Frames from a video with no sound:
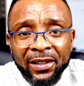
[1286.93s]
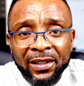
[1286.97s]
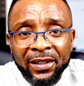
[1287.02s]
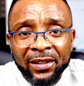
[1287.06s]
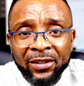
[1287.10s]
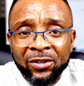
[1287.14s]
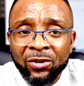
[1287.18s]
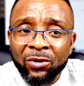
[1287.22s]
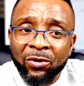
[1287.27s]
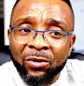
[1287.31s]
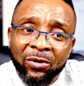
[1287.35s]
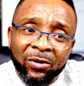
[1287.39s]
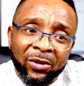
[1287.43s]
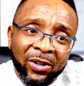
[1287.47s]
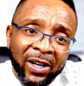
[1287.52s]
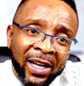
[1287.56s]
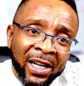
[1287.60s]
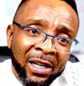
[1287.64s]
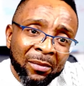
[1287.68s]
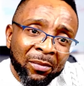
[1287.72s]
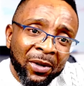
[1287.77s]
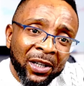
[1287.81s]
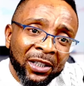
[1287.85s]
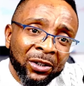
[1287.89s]
So
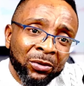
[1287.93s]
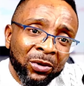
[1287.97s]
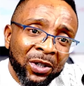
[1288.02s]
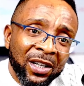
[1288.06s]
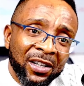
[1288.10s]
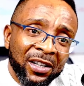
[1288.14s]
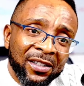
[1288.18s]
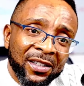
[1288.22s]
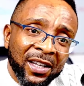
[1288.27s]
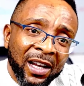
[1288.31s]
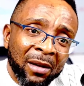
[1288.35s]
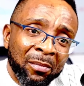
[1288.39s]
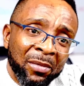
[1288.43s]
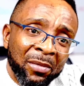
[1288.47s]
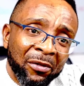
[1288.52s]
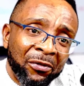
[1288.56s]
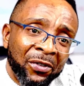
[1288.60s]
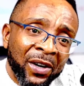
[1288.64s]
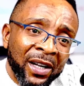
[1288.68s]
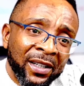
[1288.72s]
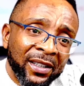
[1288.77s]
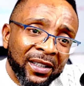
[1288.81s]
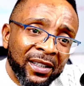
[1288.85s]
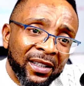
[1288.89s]
anybody who is
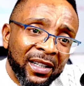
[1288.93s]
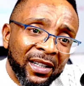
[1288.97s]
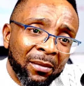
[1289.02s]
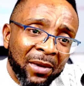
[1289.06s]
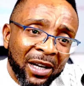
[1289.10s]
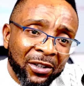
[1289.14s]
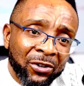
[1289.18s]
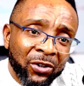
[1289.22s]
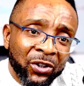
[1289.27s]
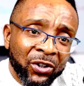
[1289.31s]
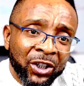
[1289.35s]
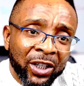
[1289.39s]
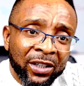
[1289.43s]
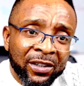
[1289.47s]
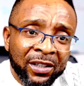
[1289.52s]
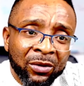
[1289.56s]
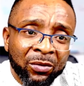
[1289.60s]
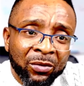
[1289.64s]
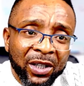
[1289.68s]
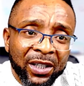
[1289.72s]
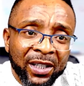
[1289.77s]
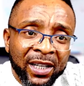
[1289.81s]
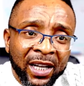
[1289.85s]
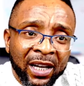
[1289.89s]
befriending them, associating with them.